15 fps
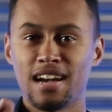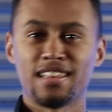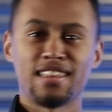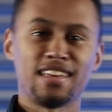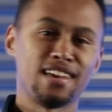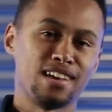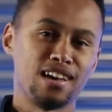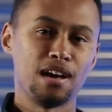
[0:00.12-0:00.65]
Hi
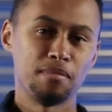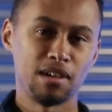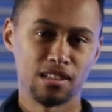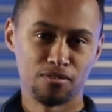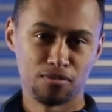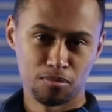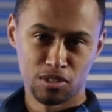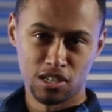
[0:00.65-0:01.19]
there, I'm
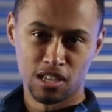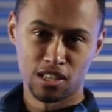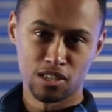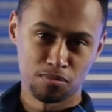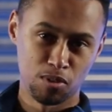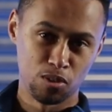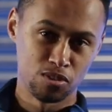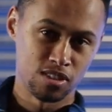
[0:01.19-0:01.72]
Alan from
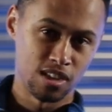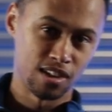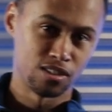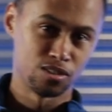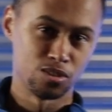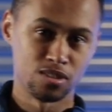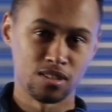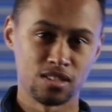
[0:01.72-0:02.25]
JNS
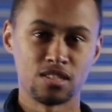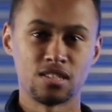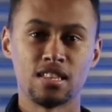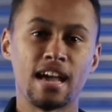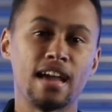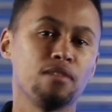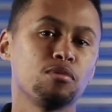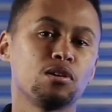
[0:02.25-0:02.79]
Motorcycles, and
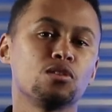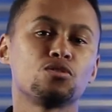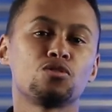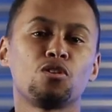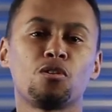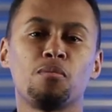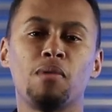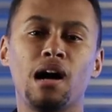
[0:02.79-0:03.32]
today we're going to
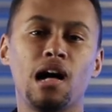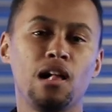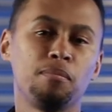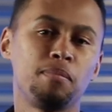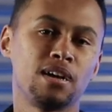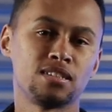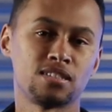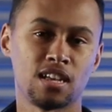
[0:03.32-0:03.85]
talk about
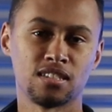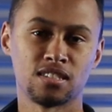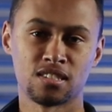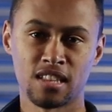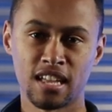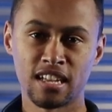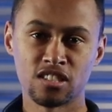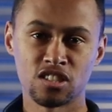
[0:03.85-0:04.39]
Alpinestars'
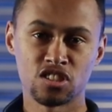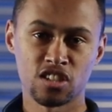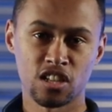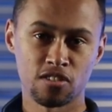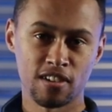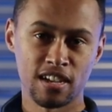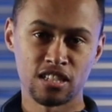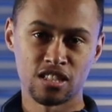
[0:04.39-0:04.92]
latest
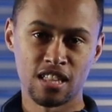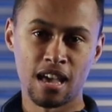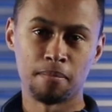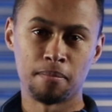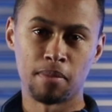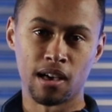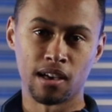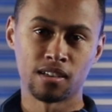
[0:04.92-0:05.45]
generation
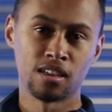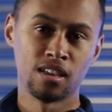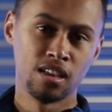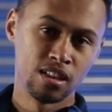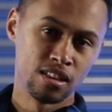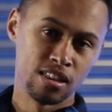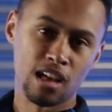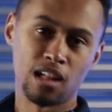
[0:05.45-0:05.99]
airbag,
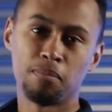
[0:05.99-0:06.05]
the